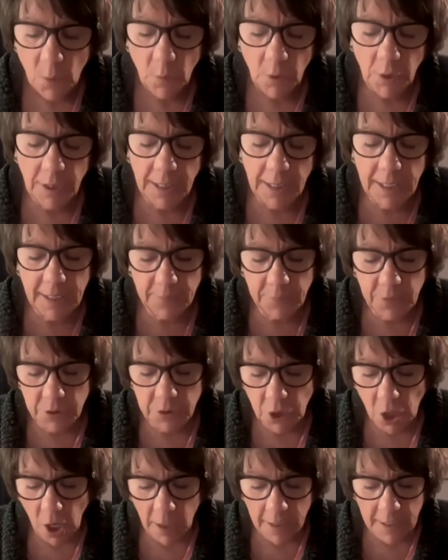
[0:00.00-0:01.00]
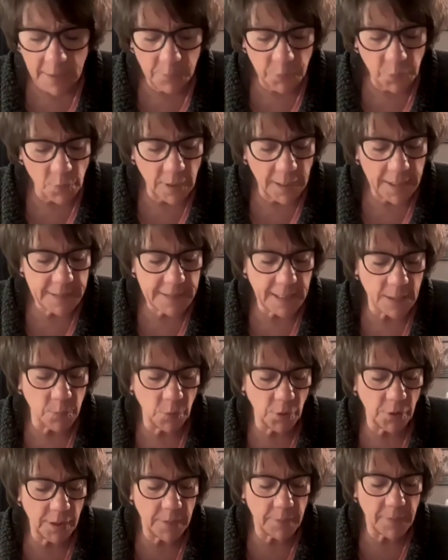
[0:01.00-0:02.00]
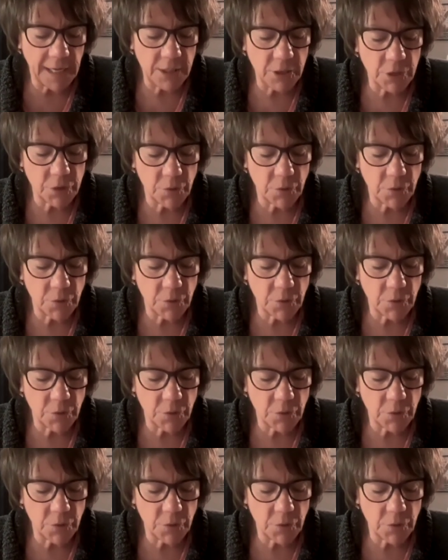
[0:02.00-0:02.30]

We're going to give you talking points, and we're going to make